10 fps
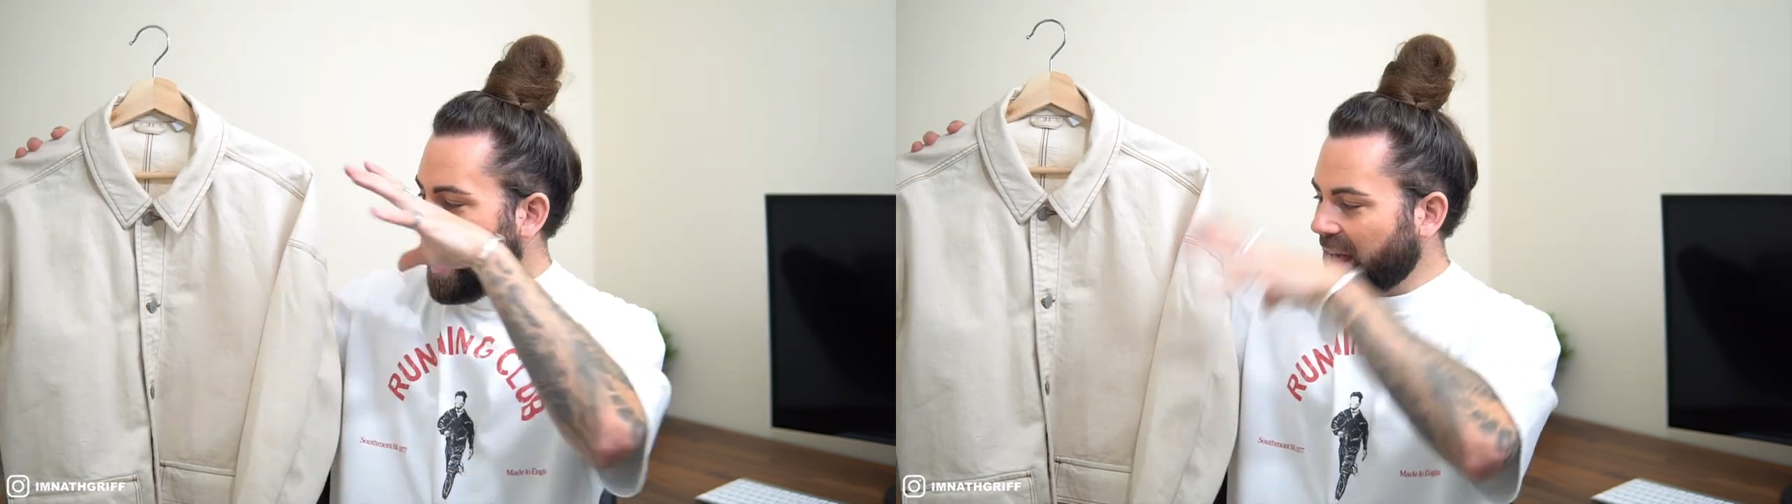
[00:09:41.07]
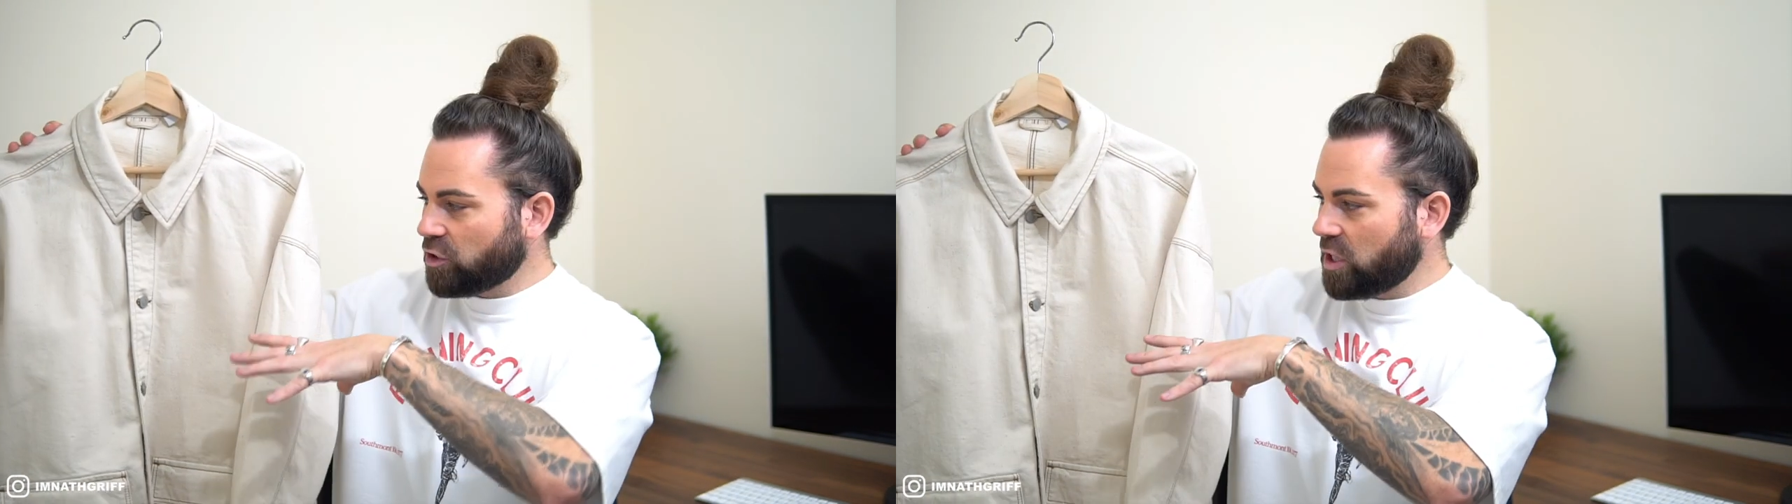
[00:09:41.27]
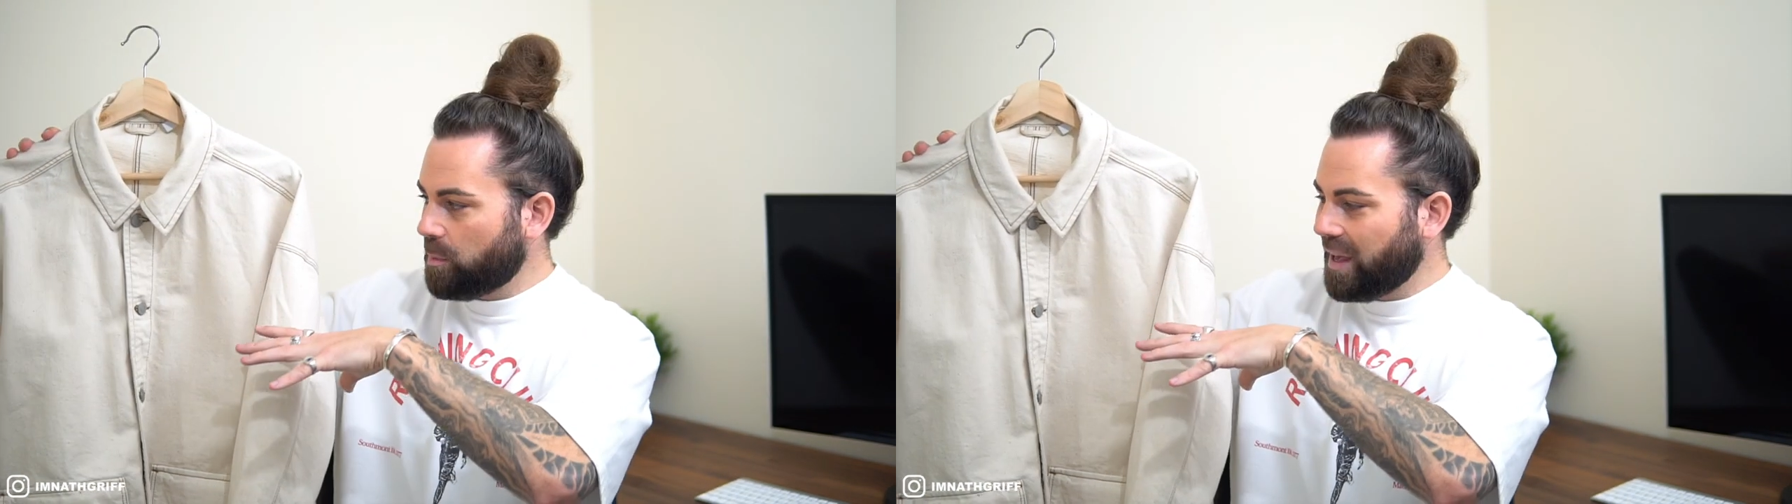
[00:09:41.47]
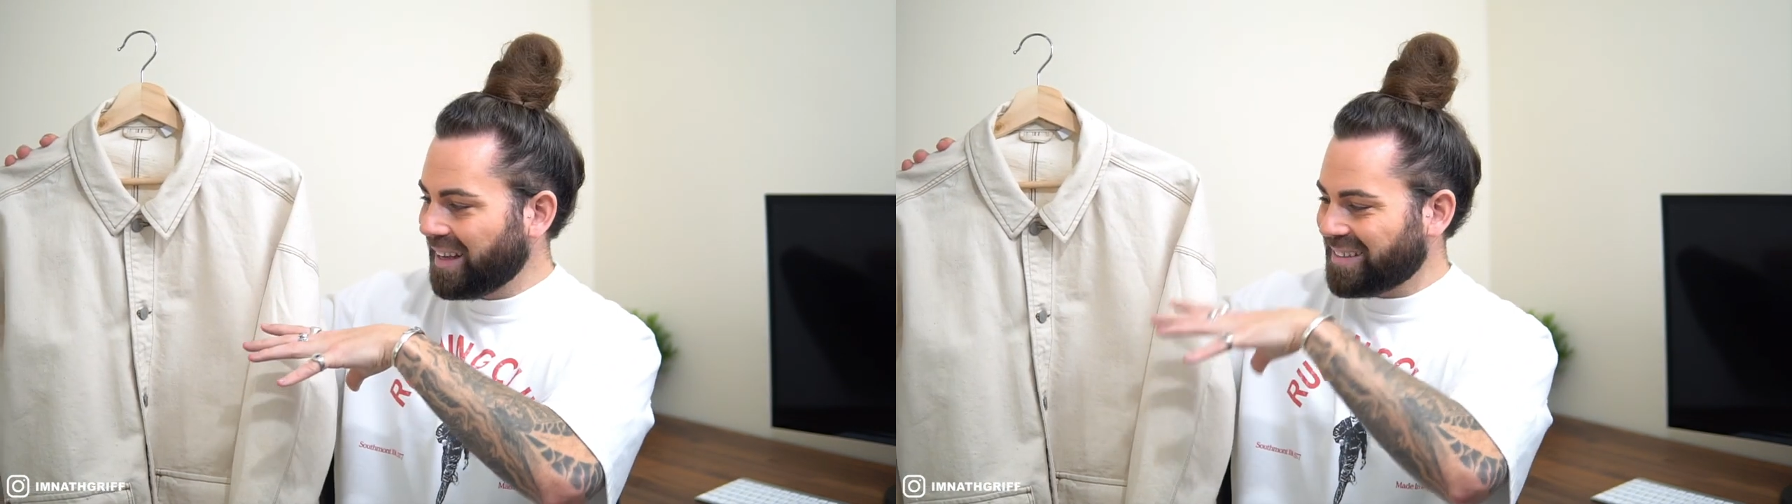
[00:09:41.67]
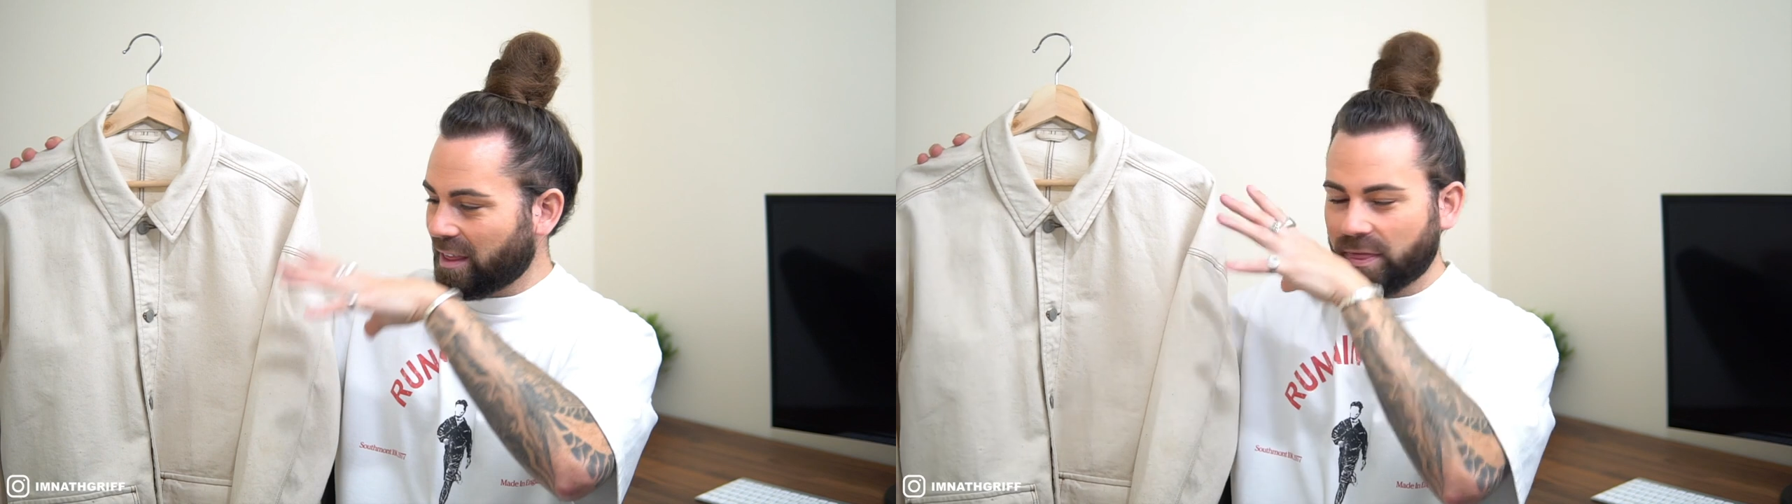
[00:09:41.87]
I actually
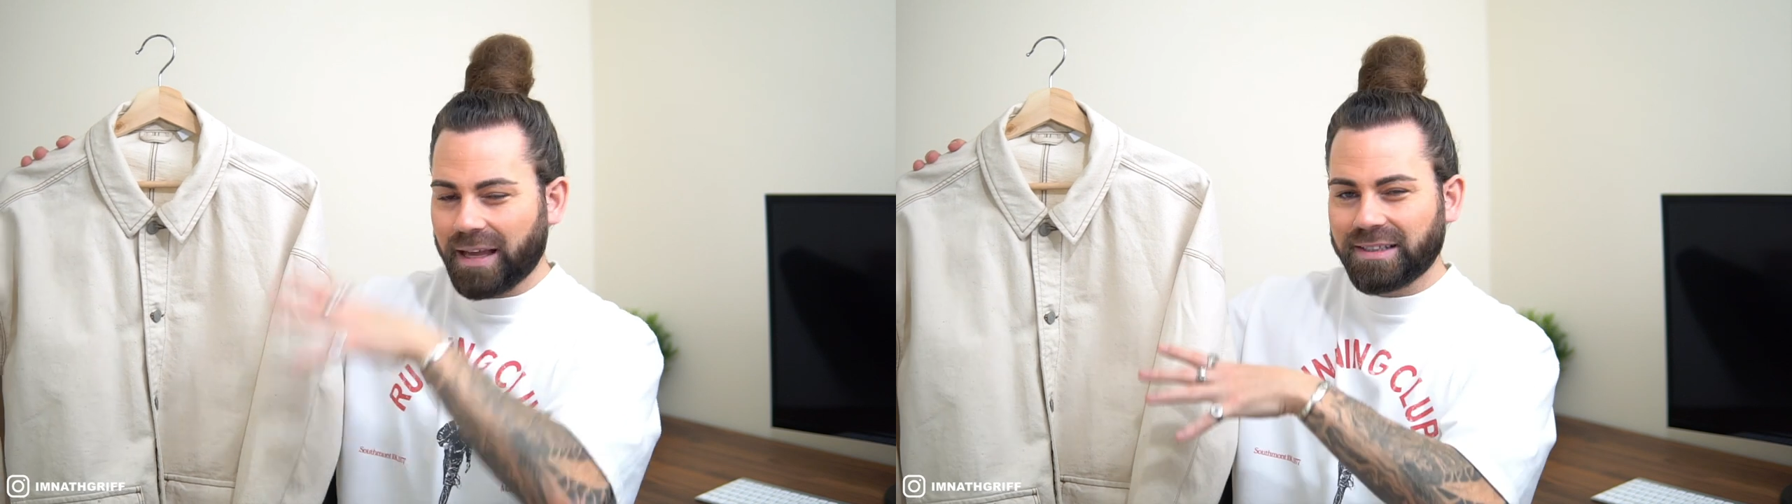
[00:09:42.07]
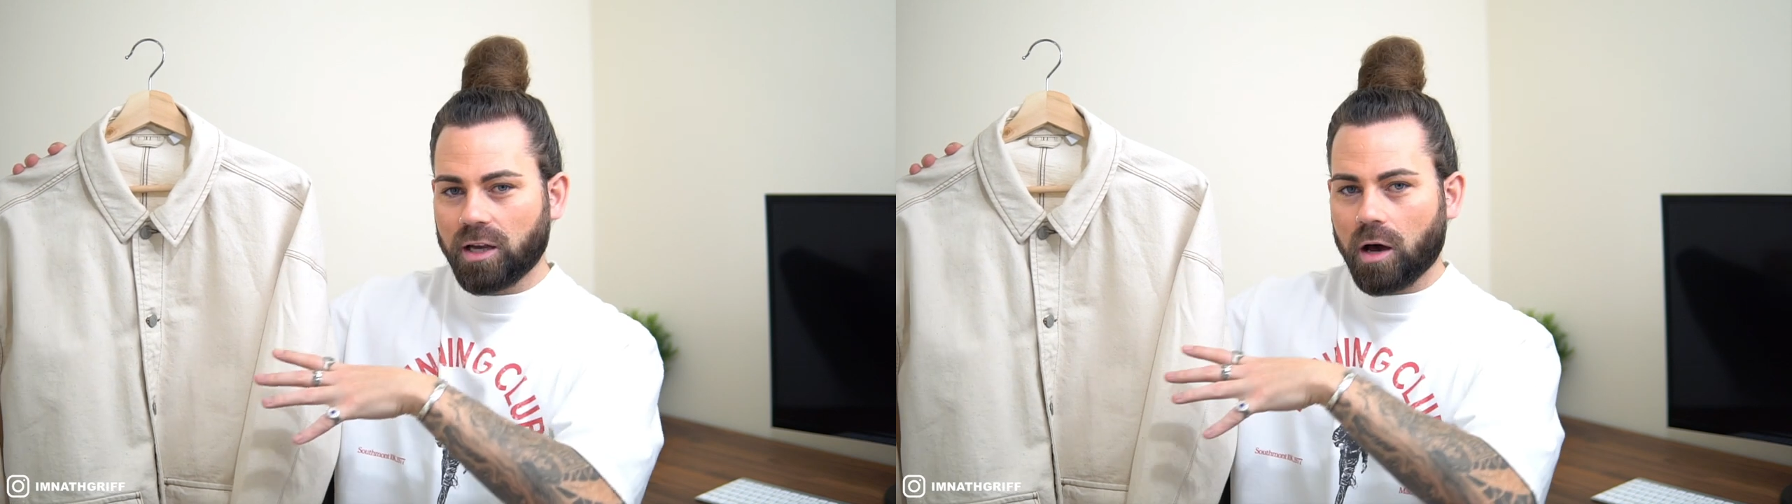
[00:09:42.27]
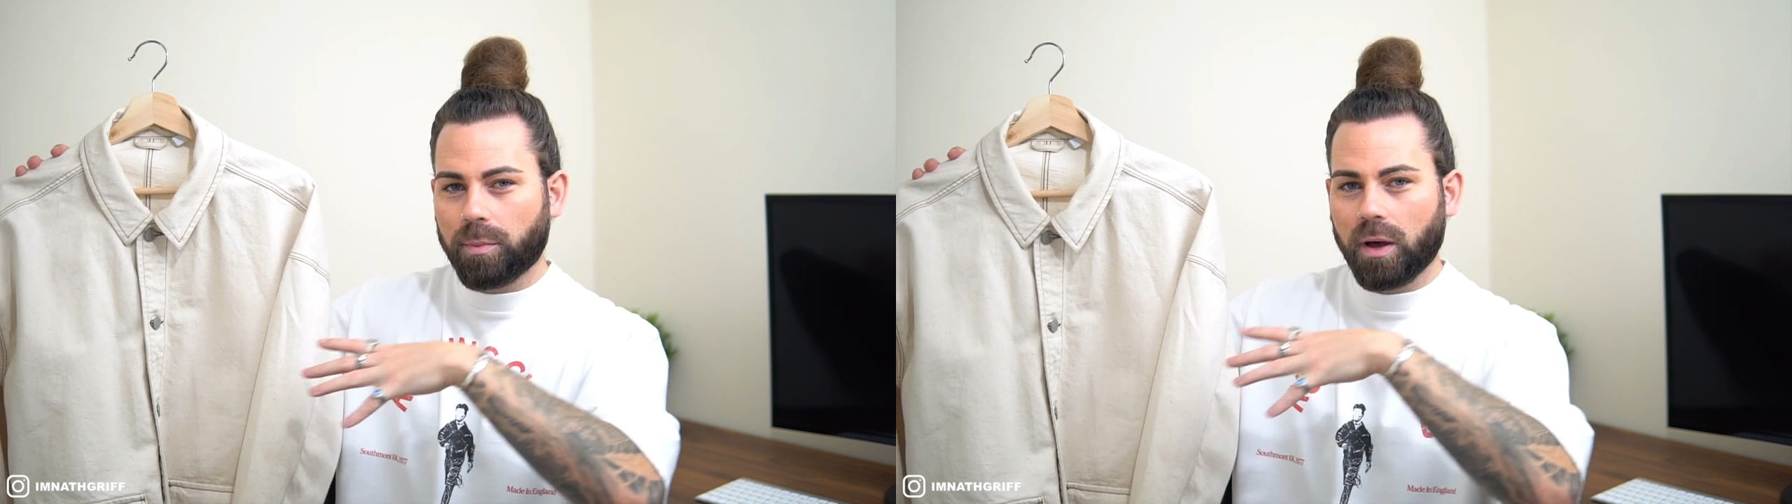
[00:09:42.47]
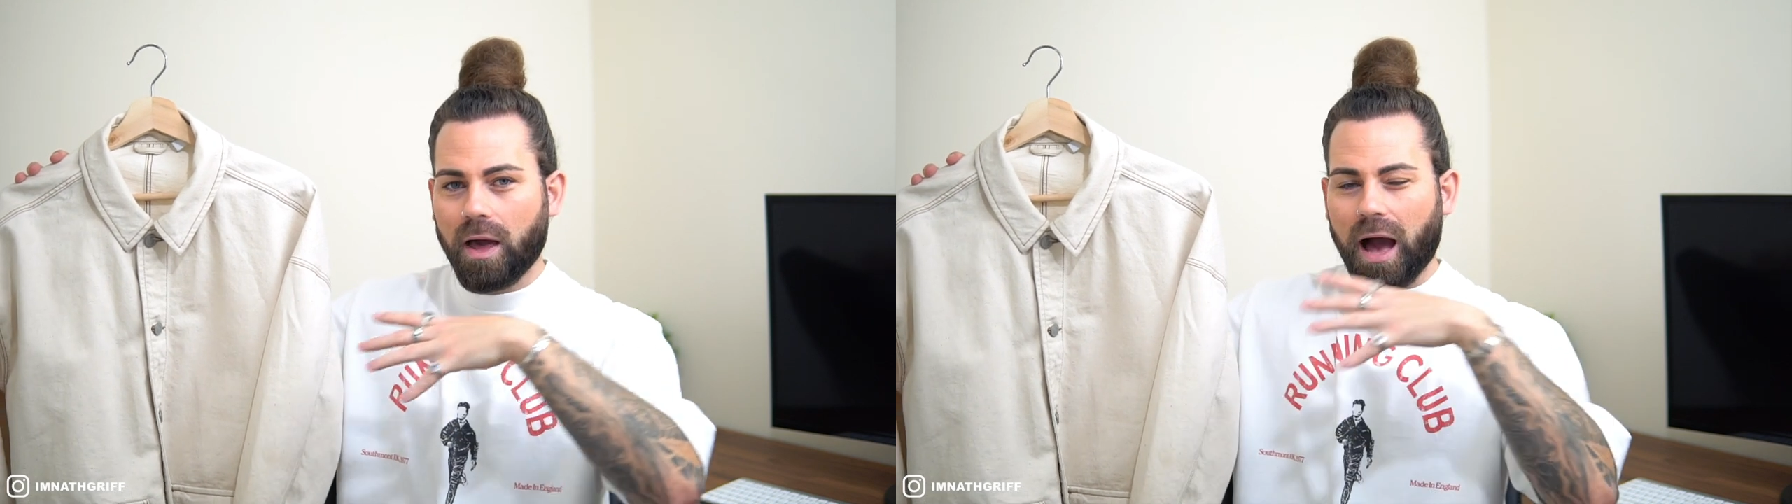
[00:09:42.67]
picked this up,